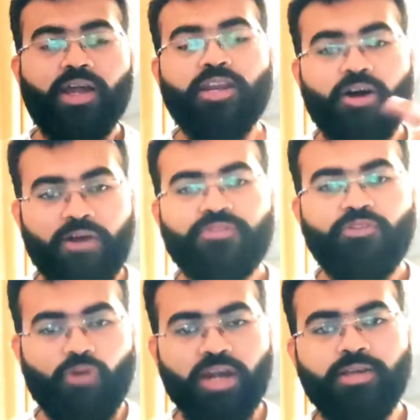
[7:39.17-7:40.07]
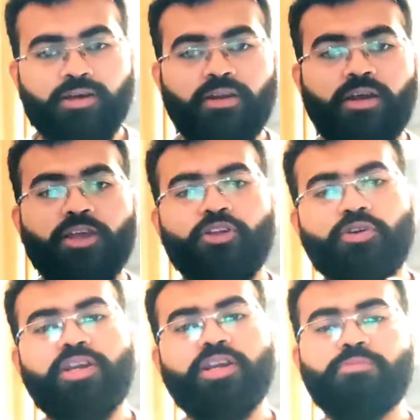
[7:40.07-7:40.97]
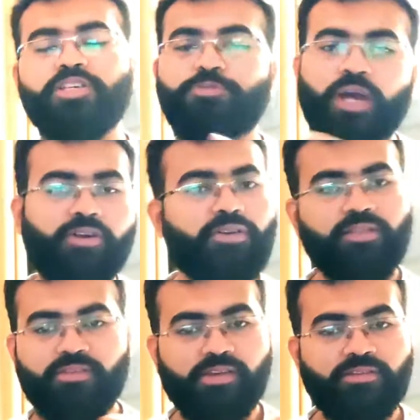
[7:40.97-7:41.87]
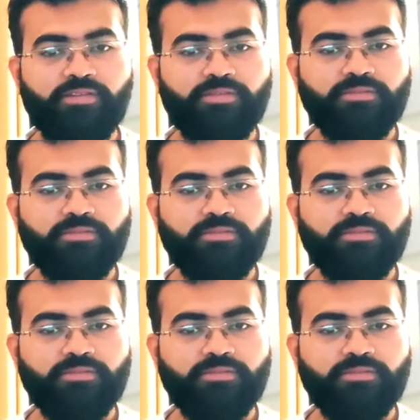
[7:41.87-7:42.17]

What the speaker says: Now after 1 year, your return must be 106.